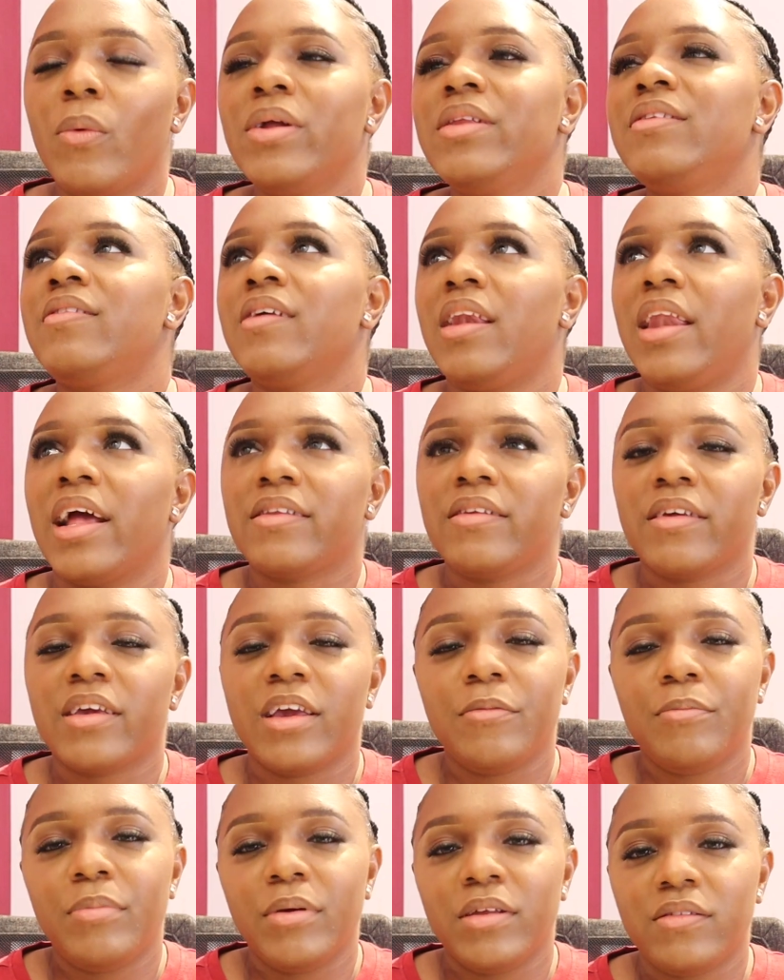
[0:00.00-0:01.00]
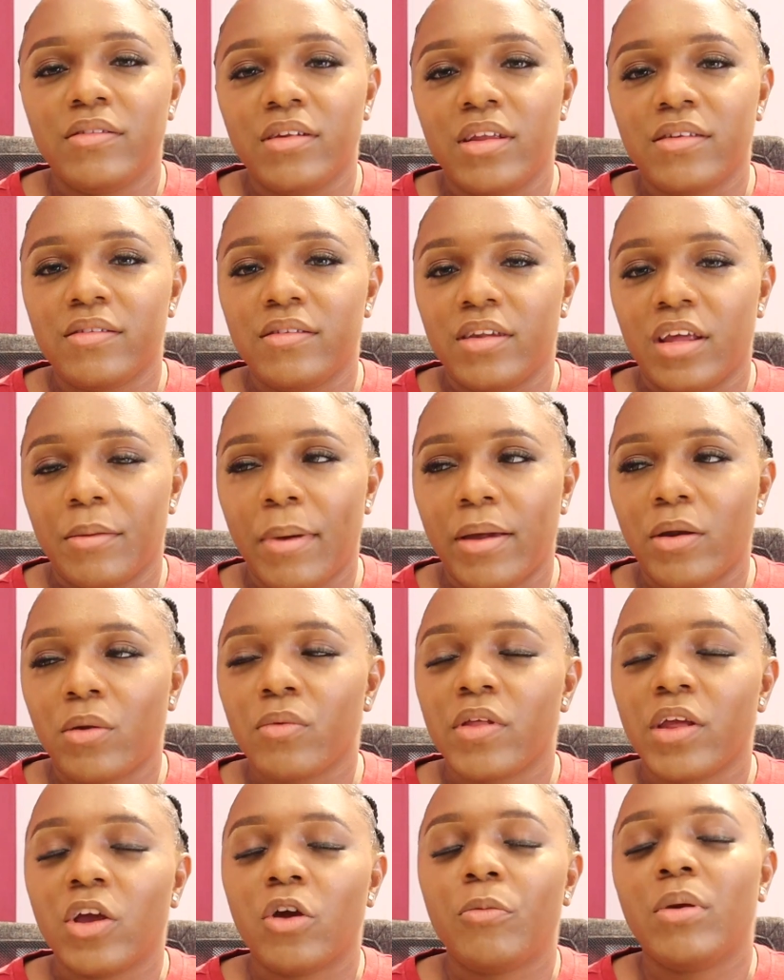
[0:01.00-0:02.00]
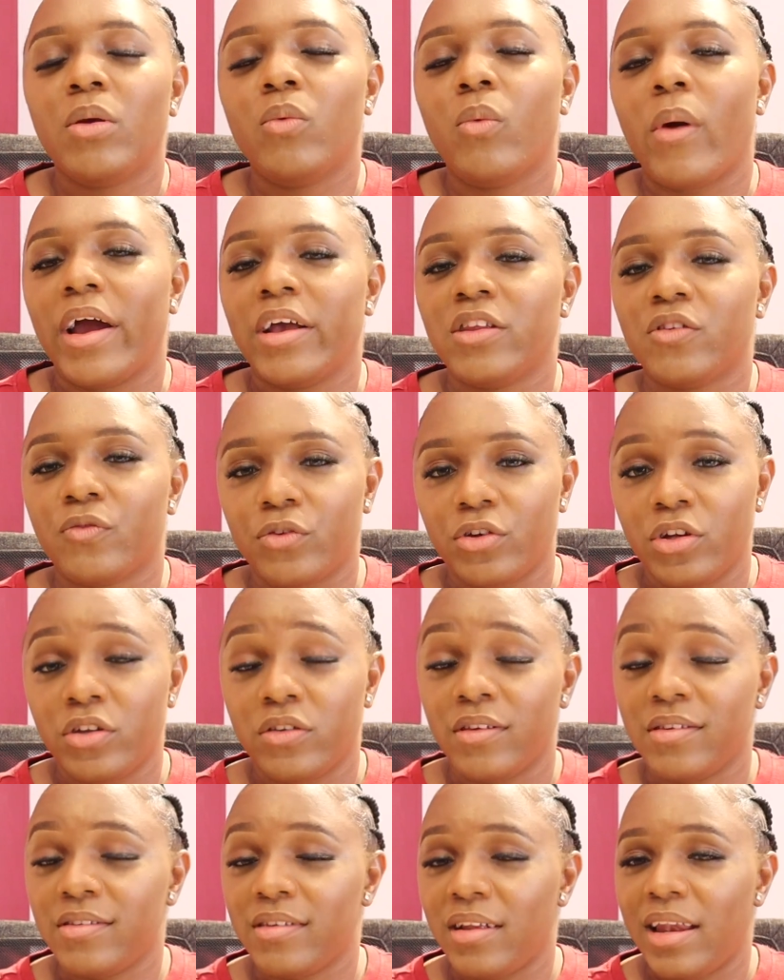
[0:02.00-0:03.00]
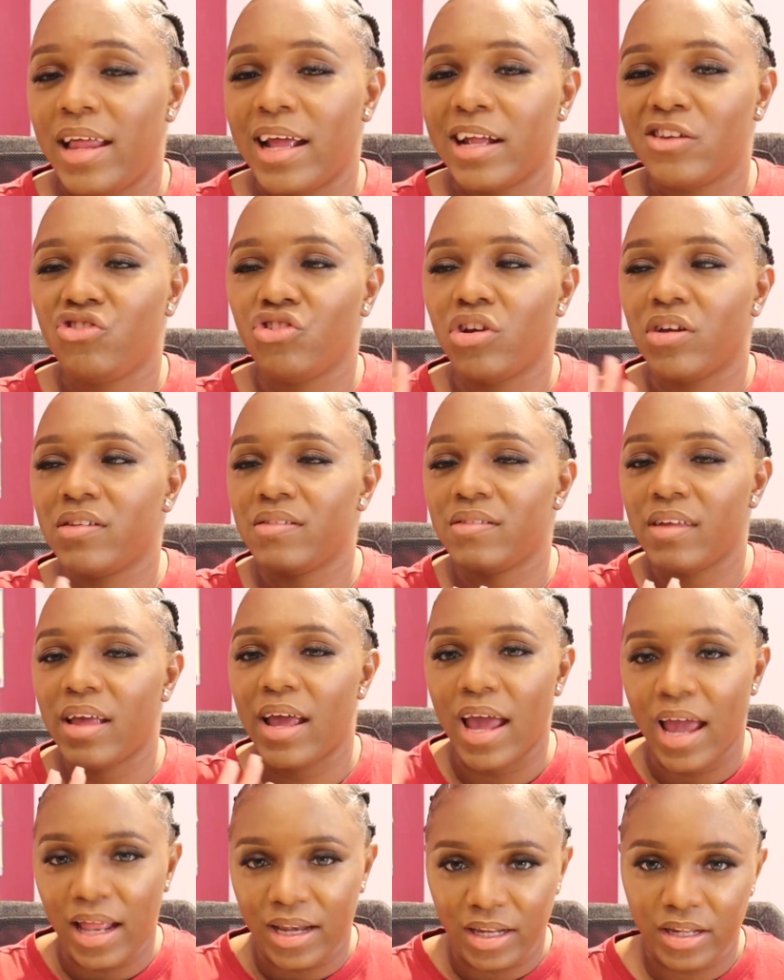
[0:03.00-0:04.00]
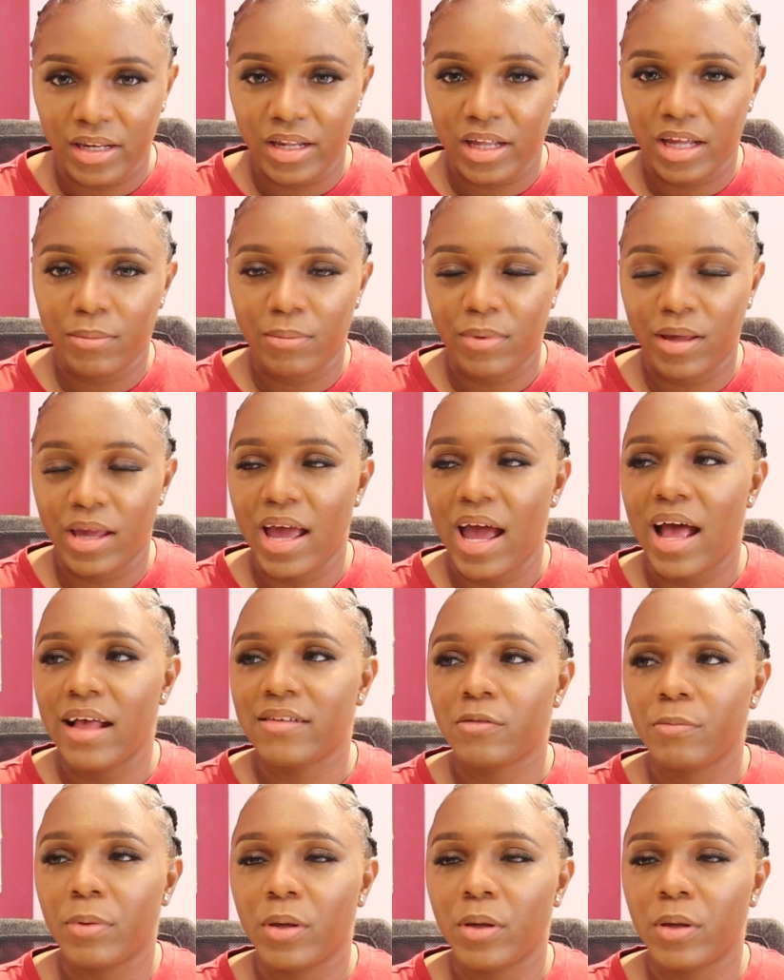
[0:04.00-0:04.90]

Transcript: when selecting a business name, I don't think it'll be wise for you to select just any name. It has to